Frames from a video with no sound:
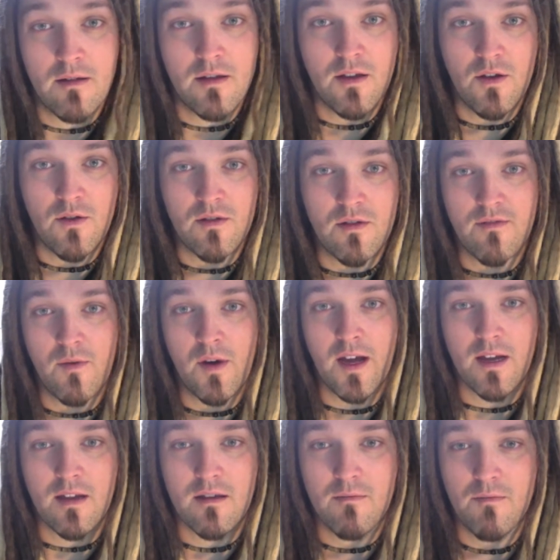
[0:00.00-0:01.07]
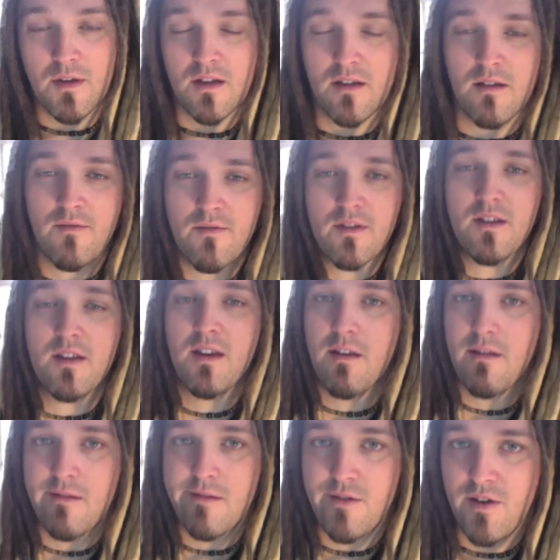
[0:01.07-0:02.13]
about the use of wax because I've
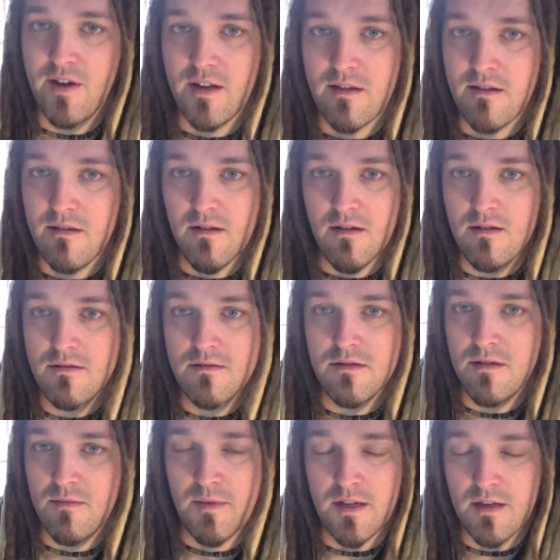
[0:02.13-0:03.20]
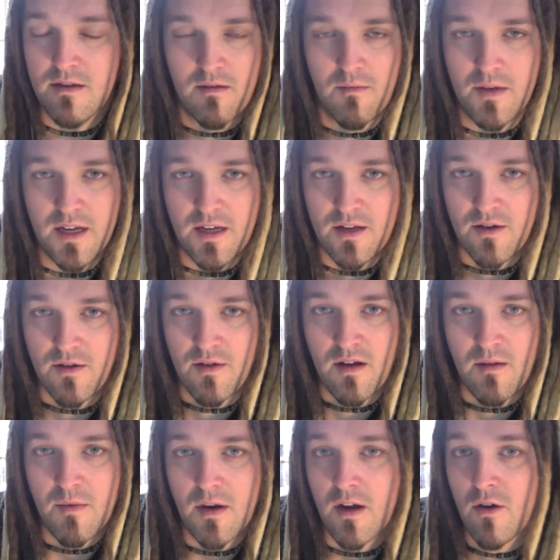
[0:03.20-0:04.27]
seen dreads that have been completely
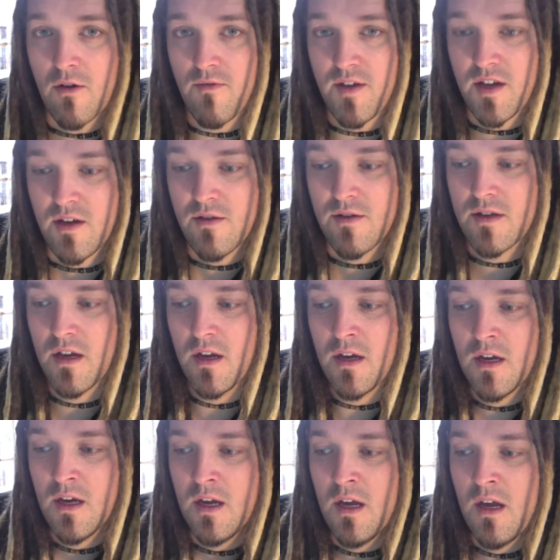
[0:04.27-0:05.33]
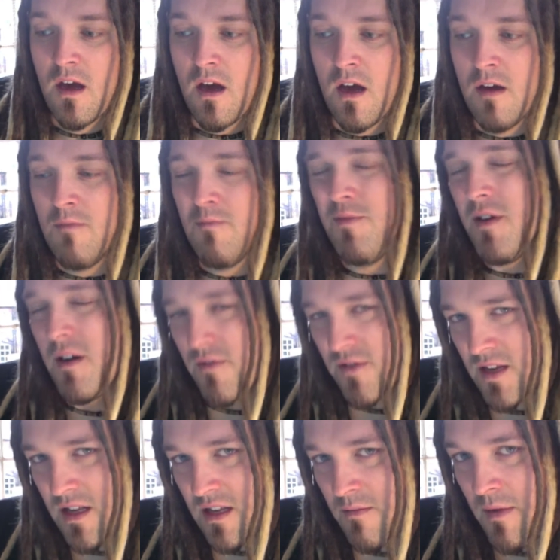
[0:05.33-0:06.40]
screwed up by overuse.
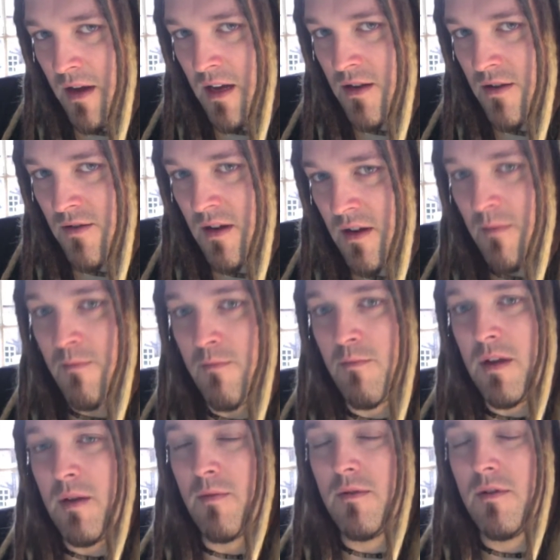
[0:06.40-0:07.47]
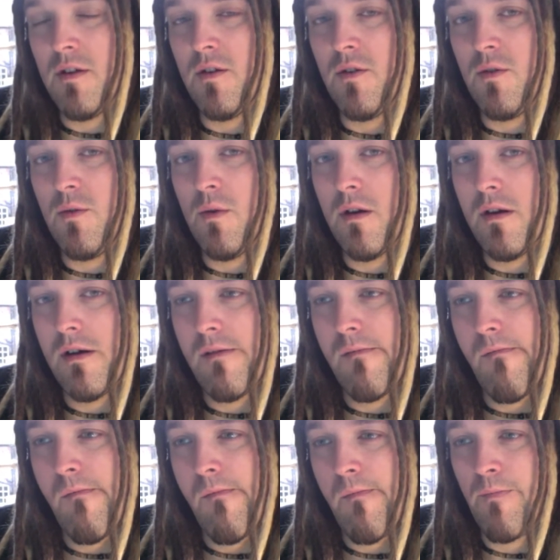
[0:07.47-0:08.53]
But I've since met dread people who
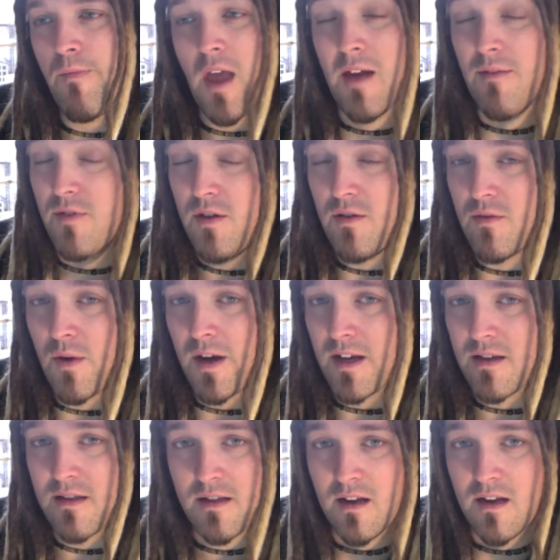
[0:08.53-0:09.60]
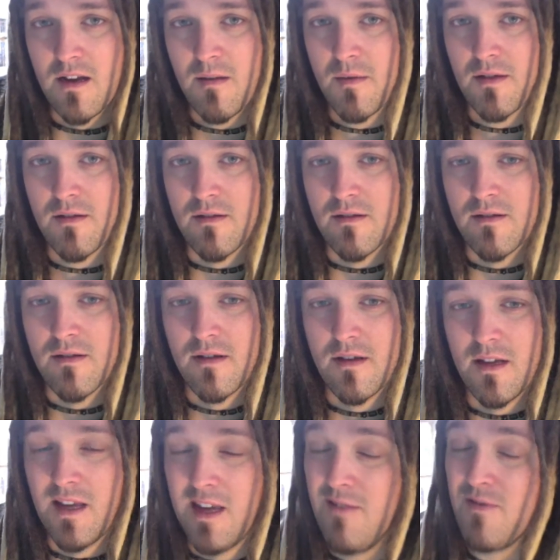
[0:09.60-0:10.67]
have used wax in the early months,
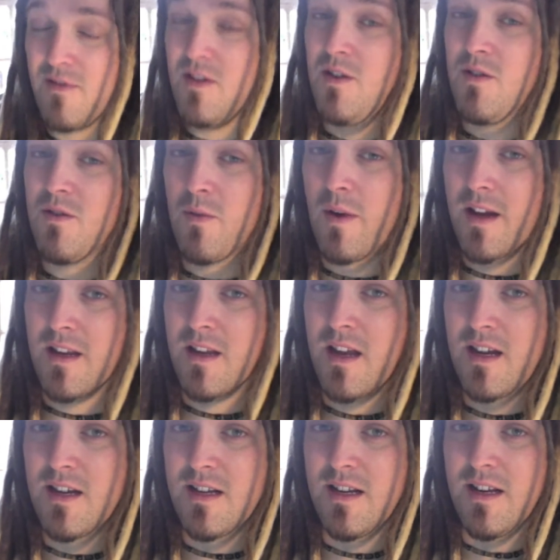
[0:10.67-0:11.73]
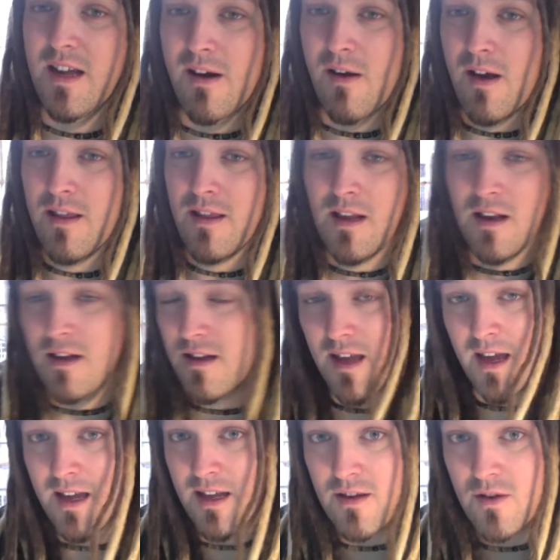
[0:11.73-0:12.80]
even use wax occasionally now, and they're
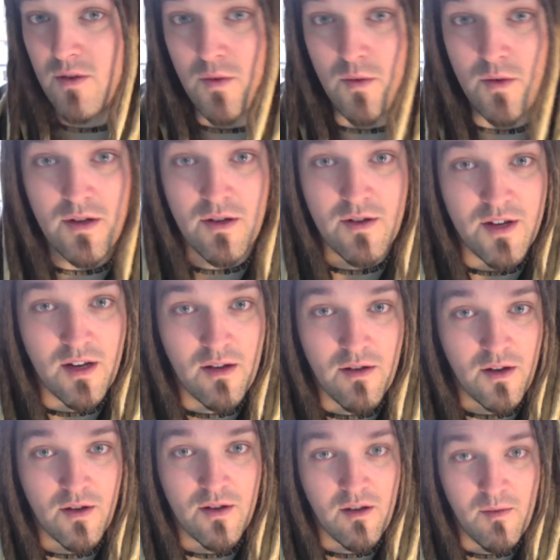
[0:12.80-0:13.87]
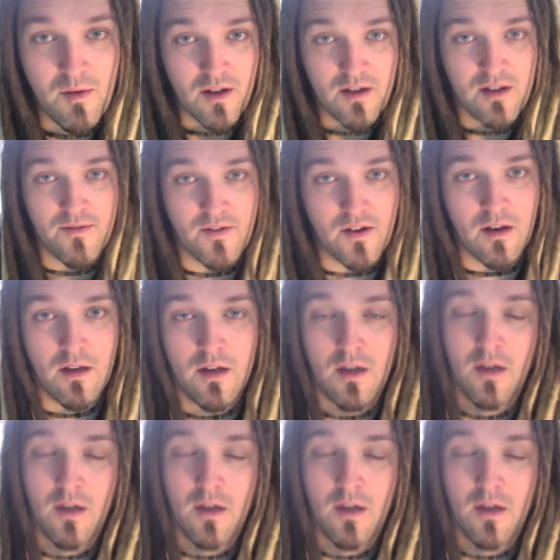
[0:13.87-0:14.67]
like, yeah, it's cool. As long as you don't use too much, it's fine.